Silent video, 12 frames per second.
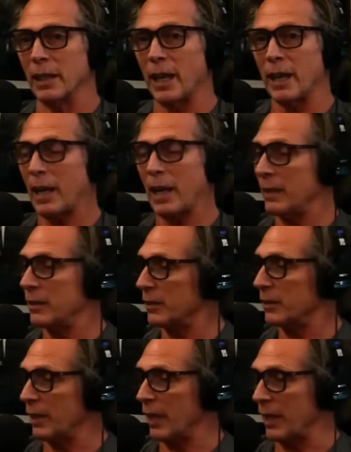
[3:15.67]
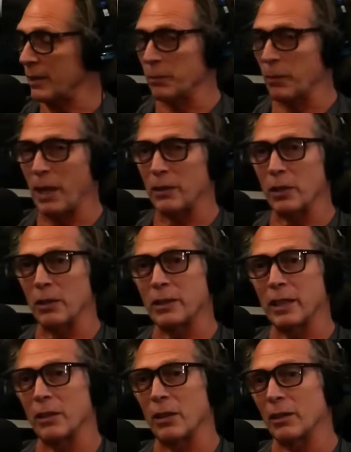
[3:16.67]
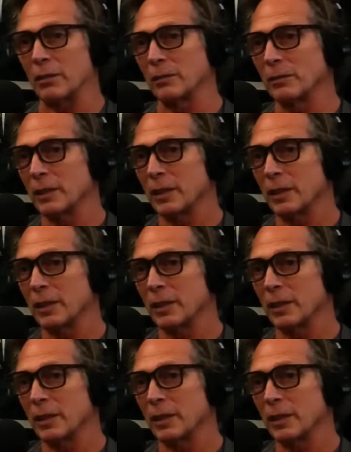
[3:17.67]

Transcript: and I, I just, I smiled all day long.